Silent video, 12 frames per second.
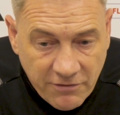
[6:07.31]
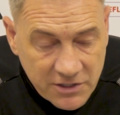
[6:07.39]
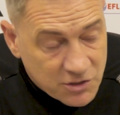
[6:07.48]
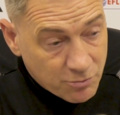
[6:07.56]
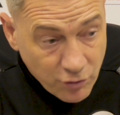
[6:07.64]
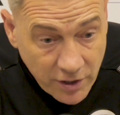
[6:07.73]
had
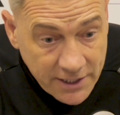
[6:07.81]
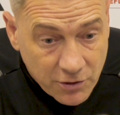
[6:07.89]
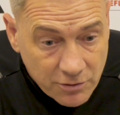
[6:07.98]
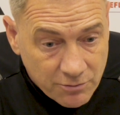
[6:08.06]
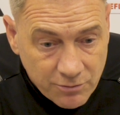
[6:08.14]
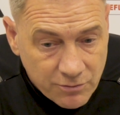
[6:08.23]
some really
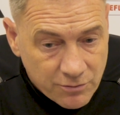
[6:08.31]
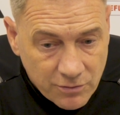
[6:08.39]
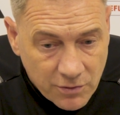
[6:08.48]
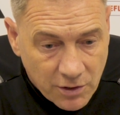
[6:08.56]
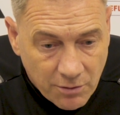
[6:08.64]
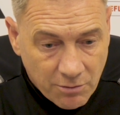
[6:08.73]
good
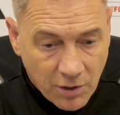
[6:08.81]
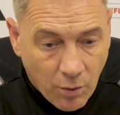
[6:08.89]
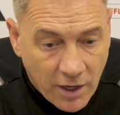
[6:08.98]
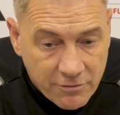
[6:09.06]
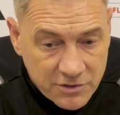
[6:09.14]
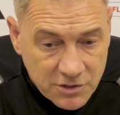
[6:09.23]

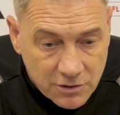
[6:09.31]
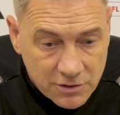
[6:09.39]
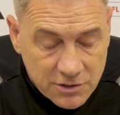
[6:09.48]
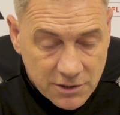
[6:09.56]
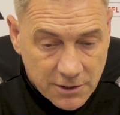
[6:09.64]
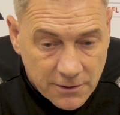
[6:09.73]
away
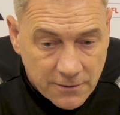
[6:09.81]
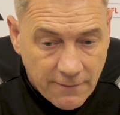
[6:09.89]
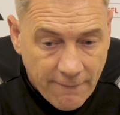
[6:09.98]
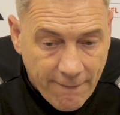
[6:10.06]
results, and